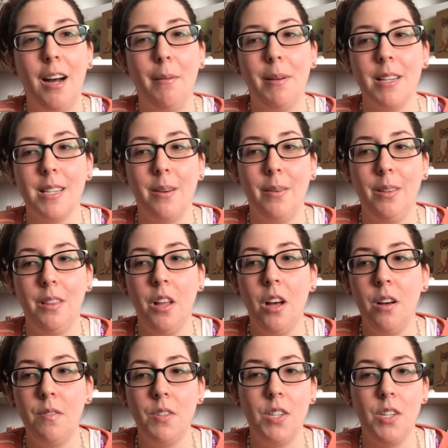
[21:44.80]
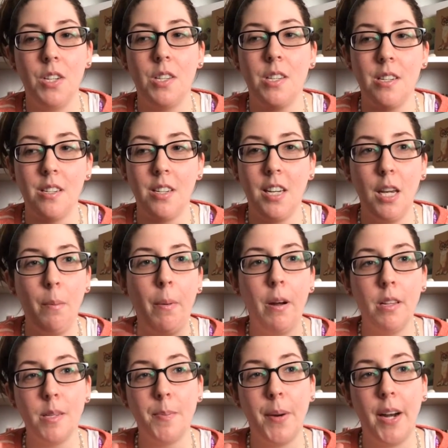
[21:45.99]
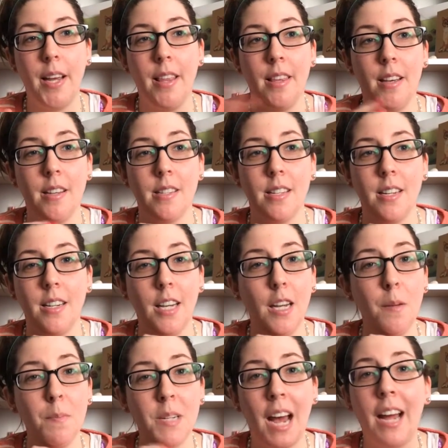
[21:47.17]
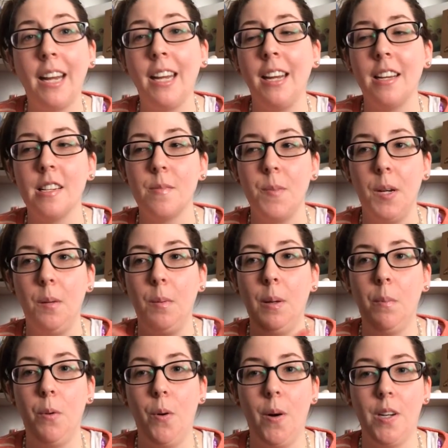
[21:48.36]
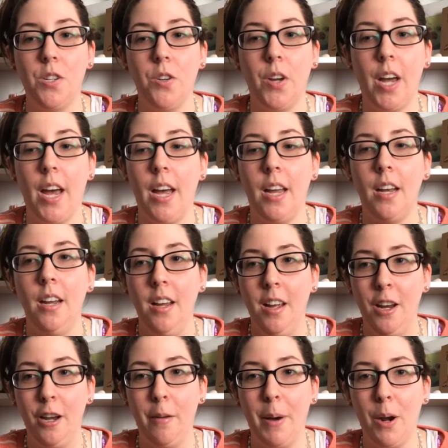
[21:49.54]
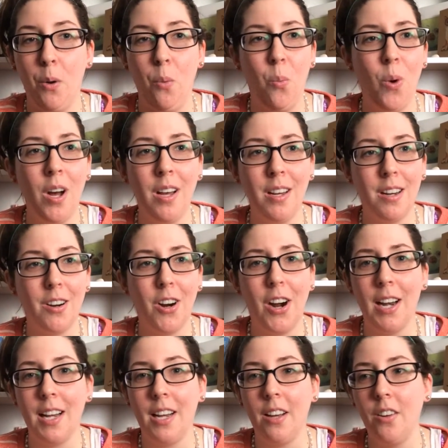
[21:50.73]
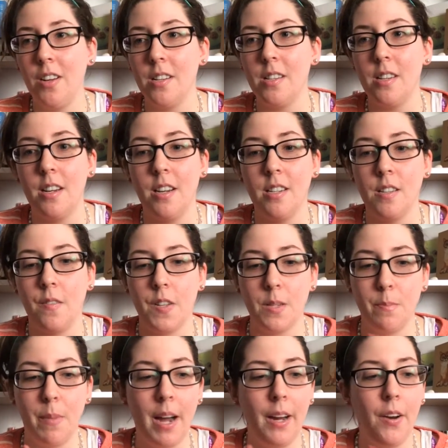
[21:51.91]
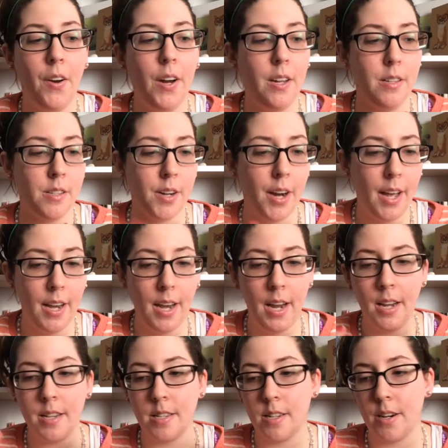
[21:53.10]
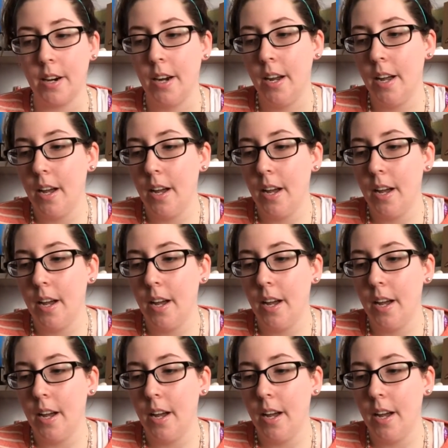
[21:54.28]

because I would love to just keep on spreading this and keep tagging as many people as you can, no matter what chronic illness it is, if it's migraines or headaches or,